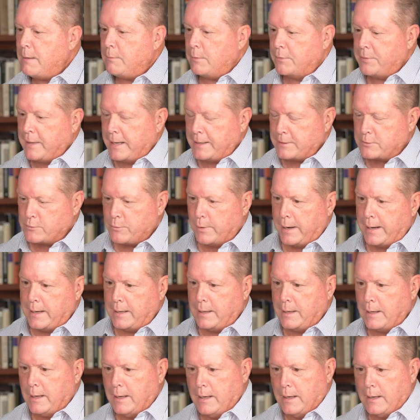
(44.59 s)
Yeah, well, thanks,
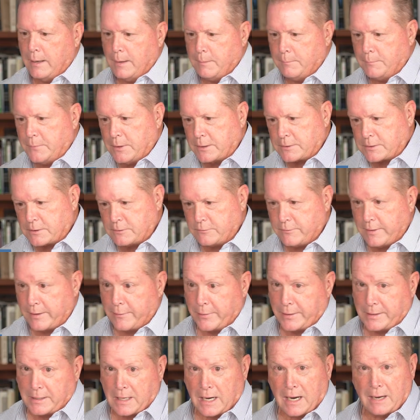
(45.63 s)
Ray. This is
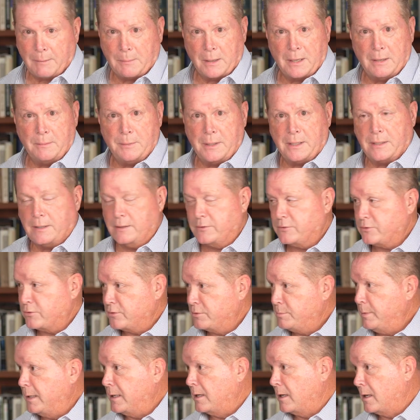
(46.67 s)
very timely because
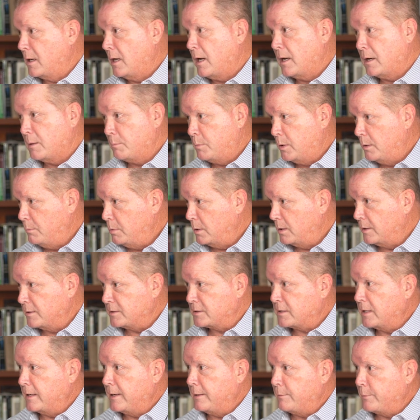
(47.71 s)
there's been a lot of
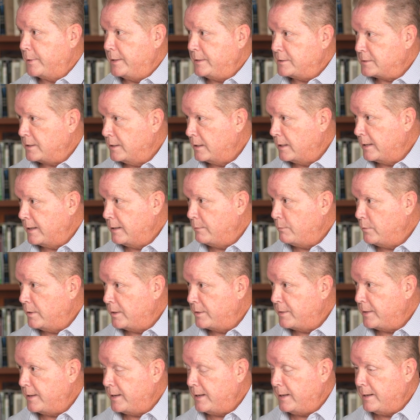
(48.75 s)
publicity recently
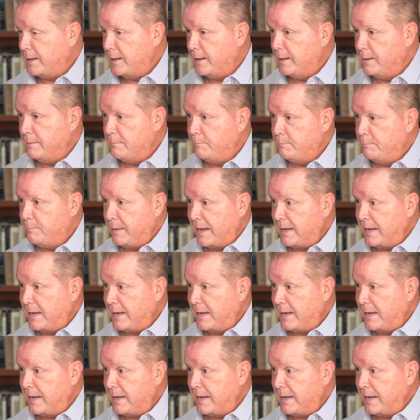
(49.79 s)
with the